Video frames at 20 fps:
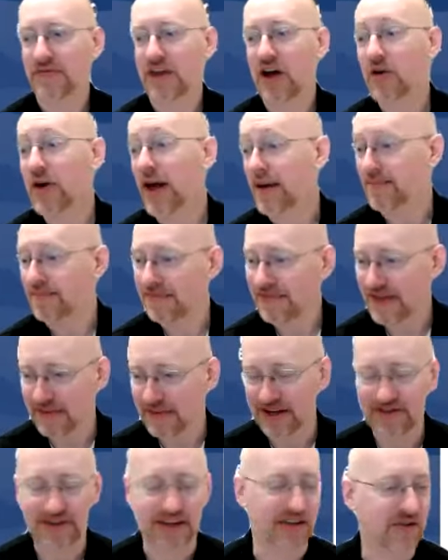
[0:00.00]
Okay, that
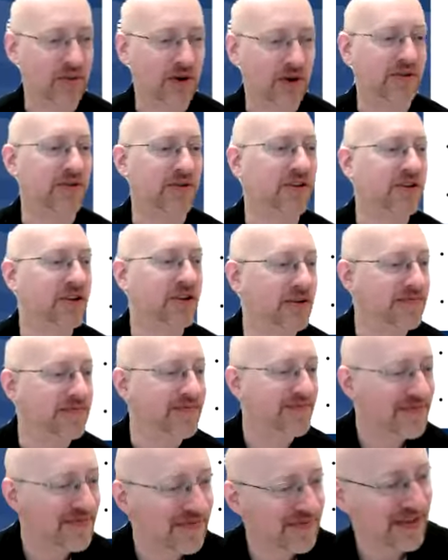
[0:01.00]
makes sense. Wonderful, good.
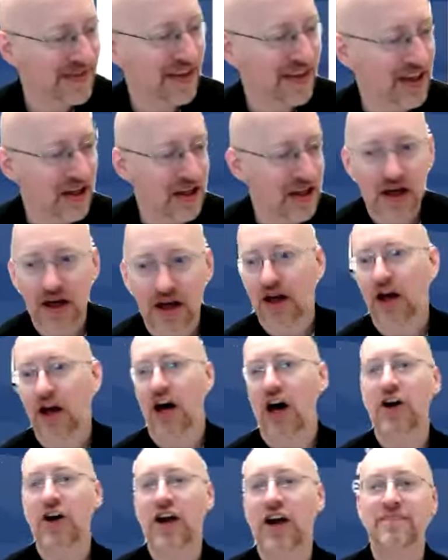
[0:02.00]

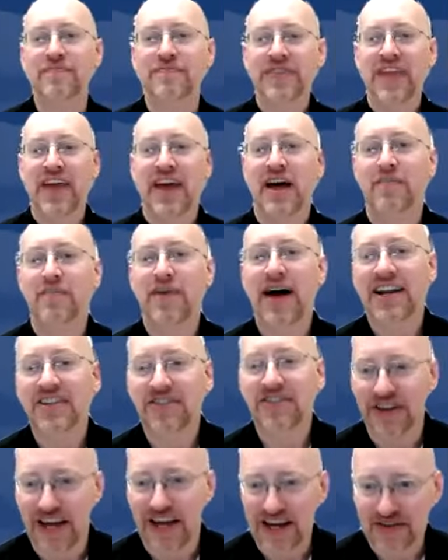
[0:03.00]
Okay, back
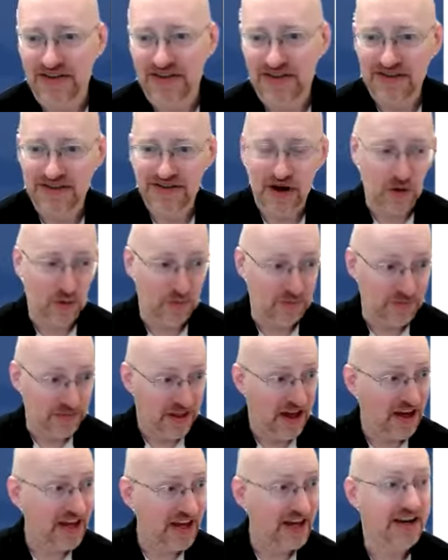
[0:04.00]
to links. So
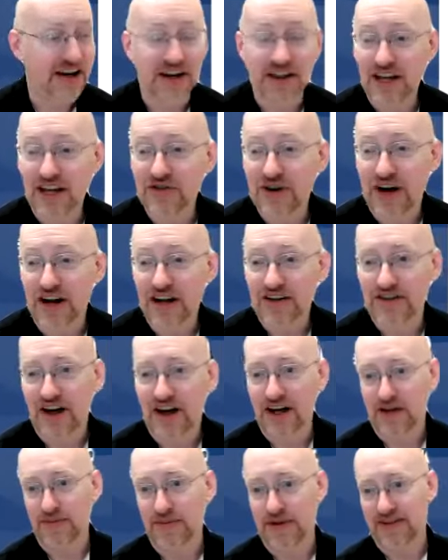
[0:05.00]
again, in electronic
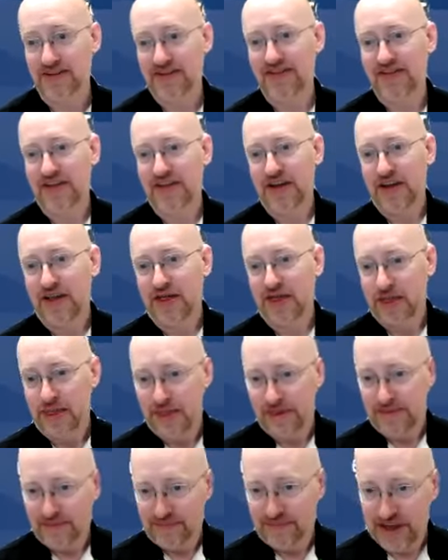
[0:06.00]
documents,
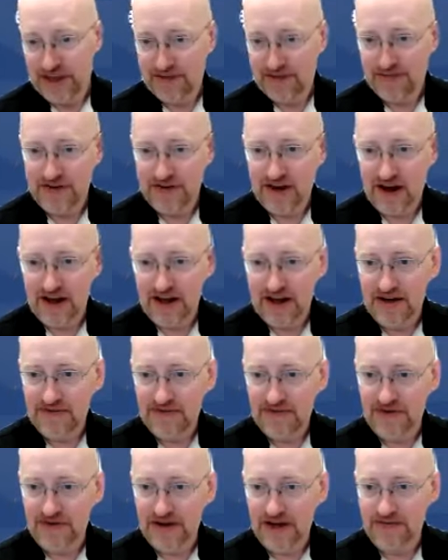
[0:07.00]

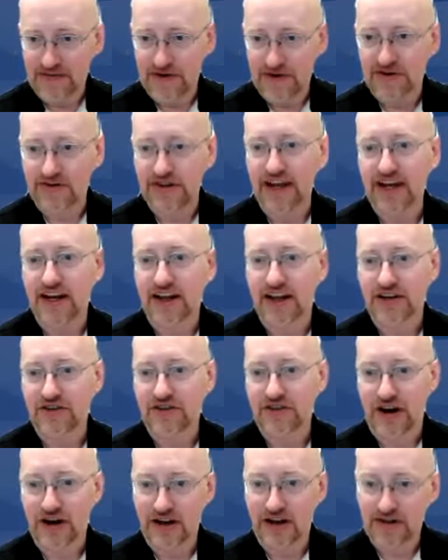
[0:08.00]
if you're sending an
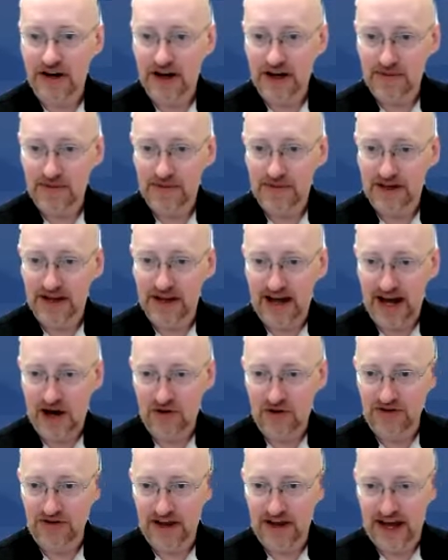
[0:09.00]
electronic document
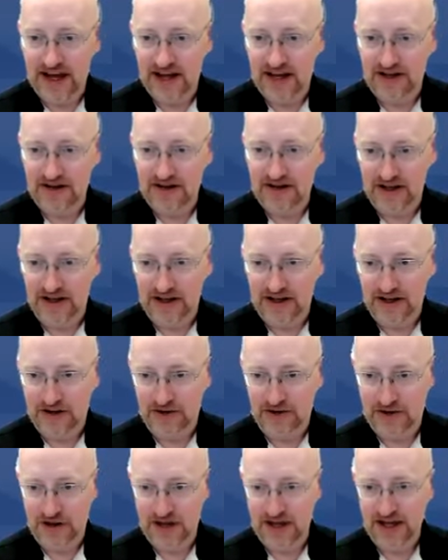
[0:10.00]
out and a
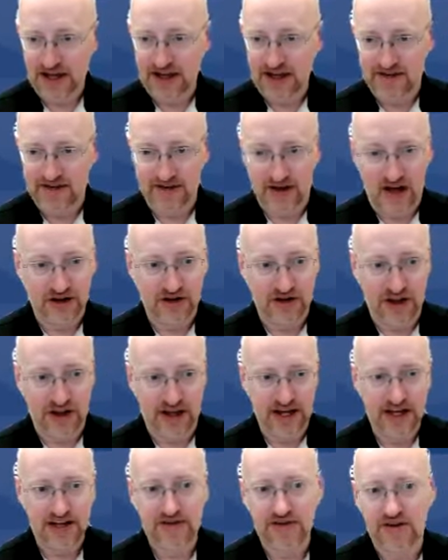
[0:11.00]
link is
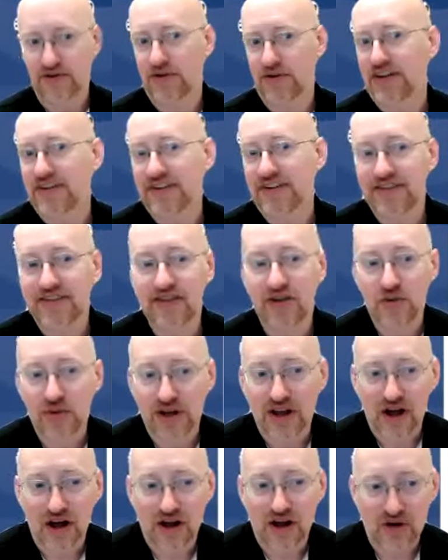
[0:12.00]
unlinked, well, it doesn't do a
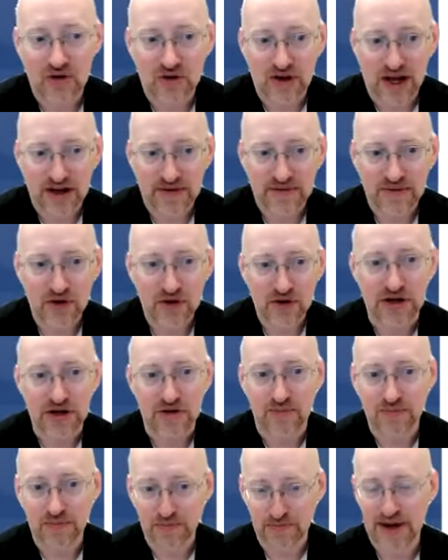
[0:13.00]
whole lot of
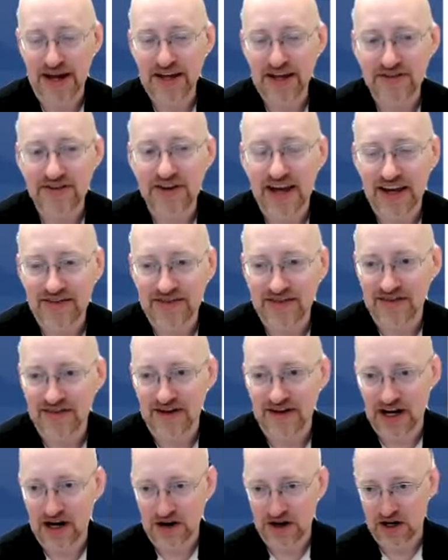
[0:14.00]
good. Best case
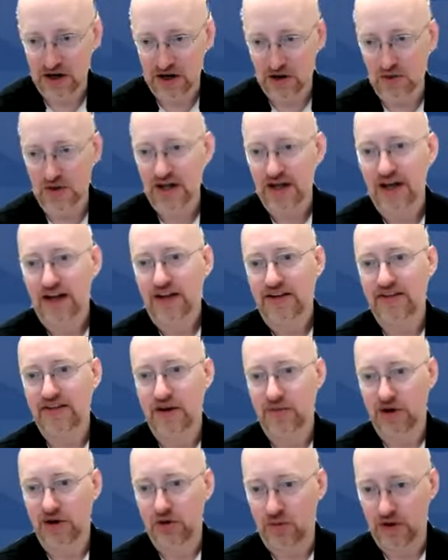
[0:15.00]
scenario,
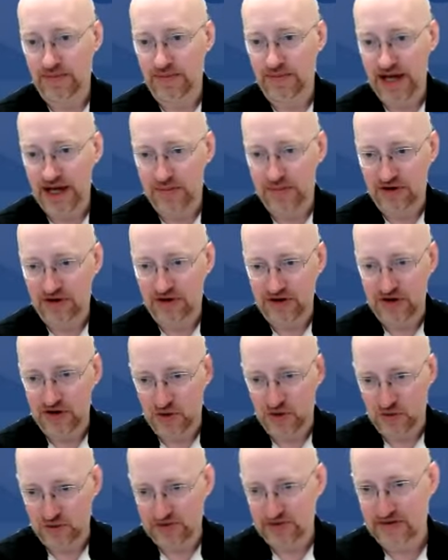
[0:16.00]
someone would be able
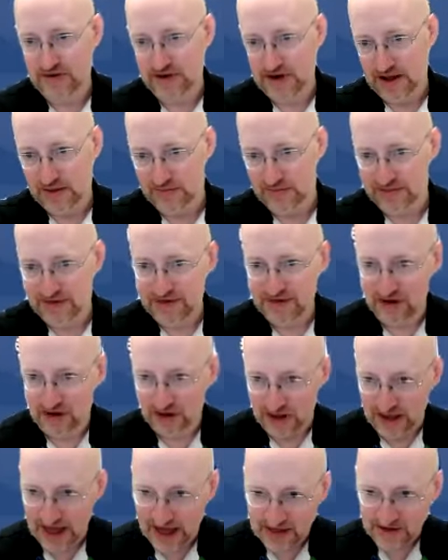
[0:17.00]
to
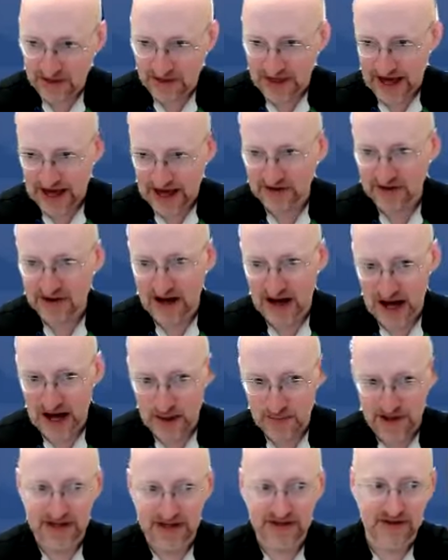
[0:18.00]
select that,
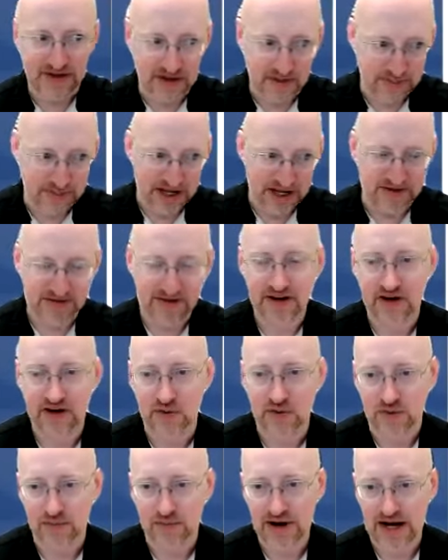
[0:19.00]
copy it, and then paste it
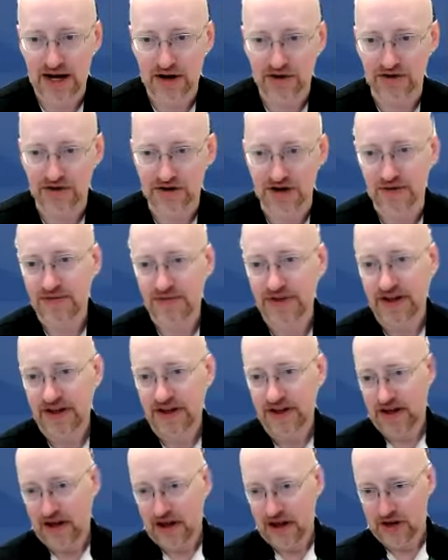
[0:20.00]
into a browser.
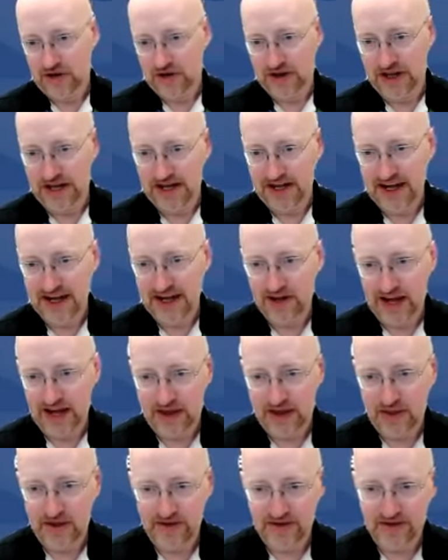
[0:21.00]
Linking
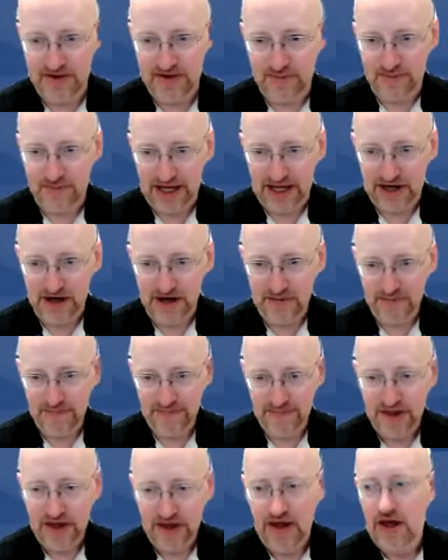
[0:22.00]
like this is better,
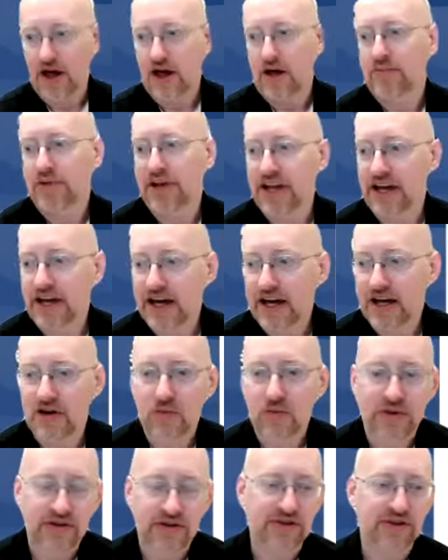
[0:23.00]
but again,
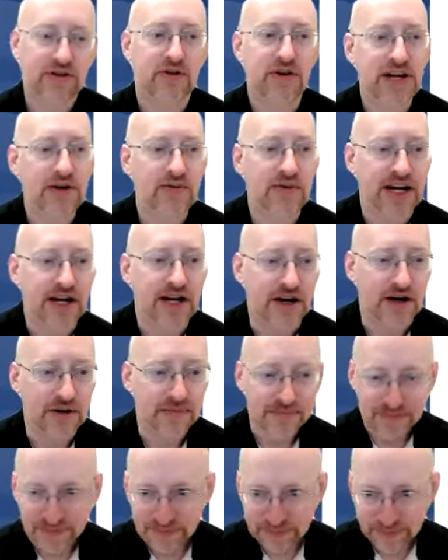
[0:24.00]
with a screen reader,